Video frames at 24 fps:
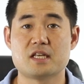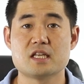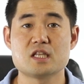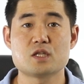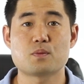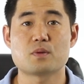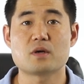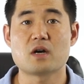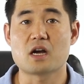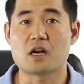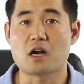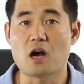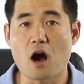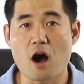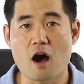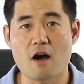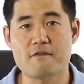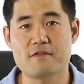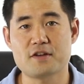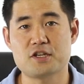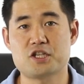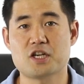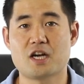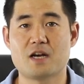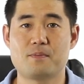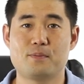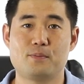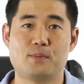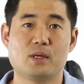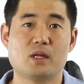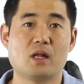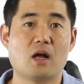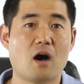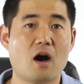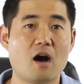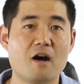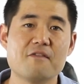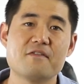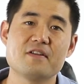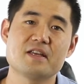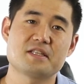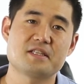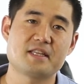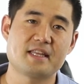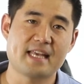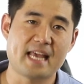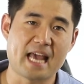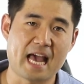since we're a coffee shop, we'll
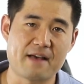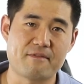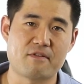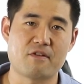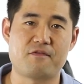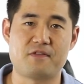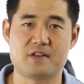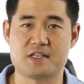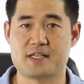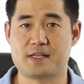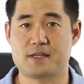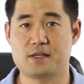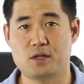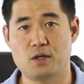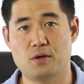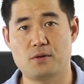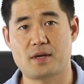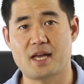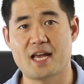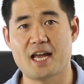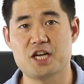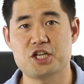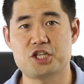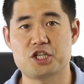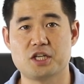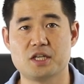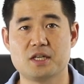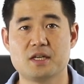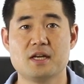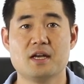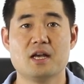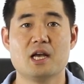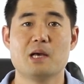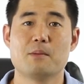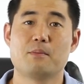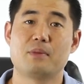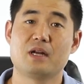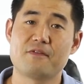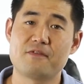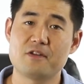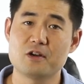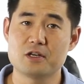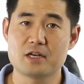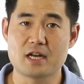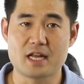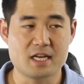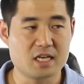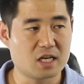obviously have a physical location, but if
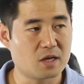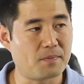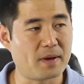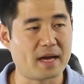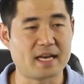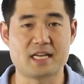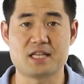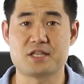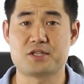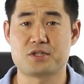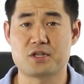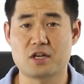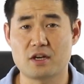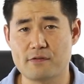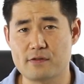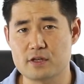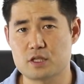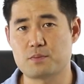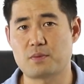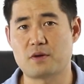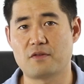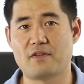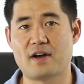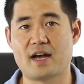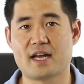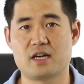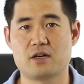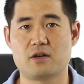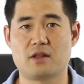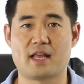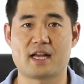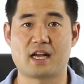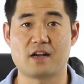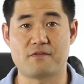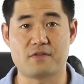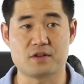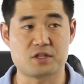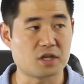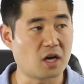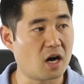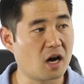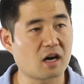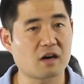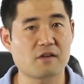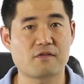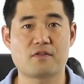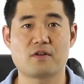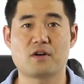you're an independent service provider like a
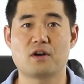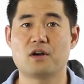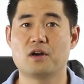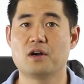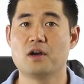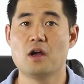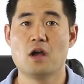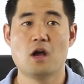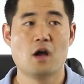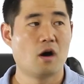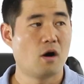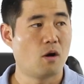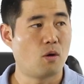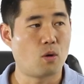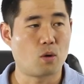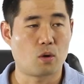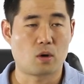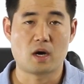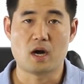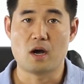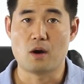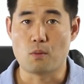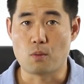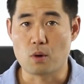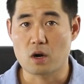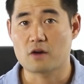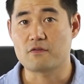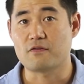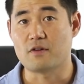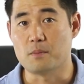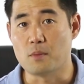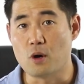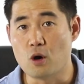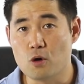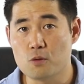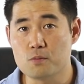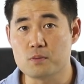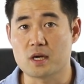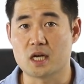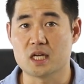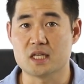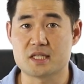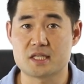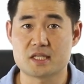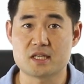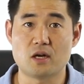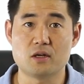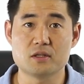photographer or a work from home
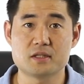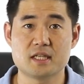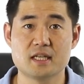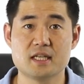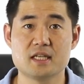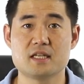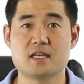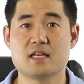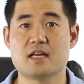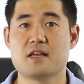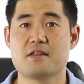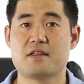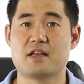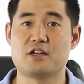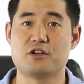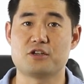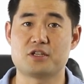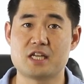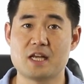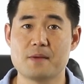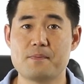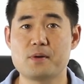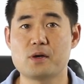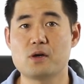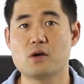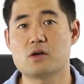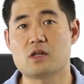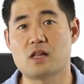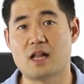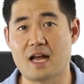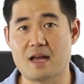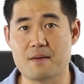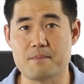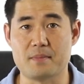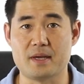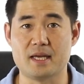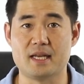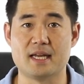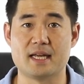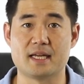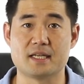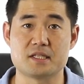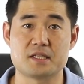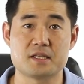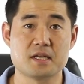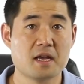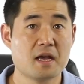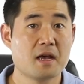consultant, then your typical client
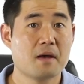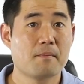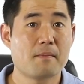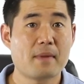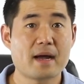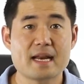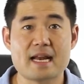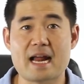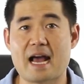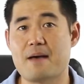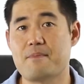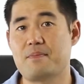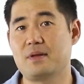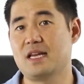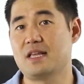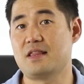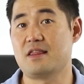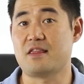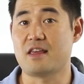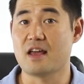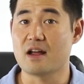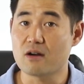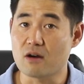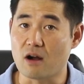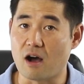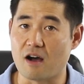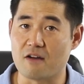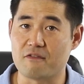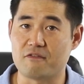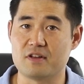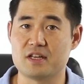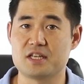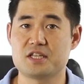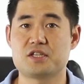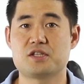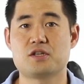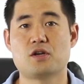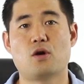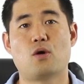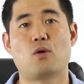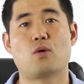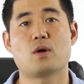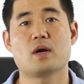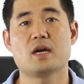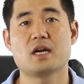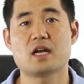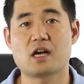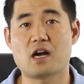meetings might happen in their office
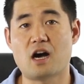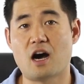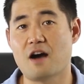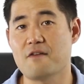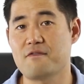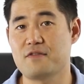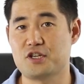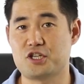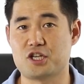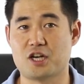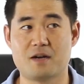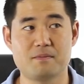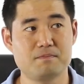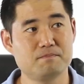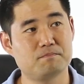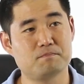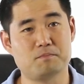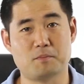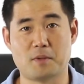or in a coffee shop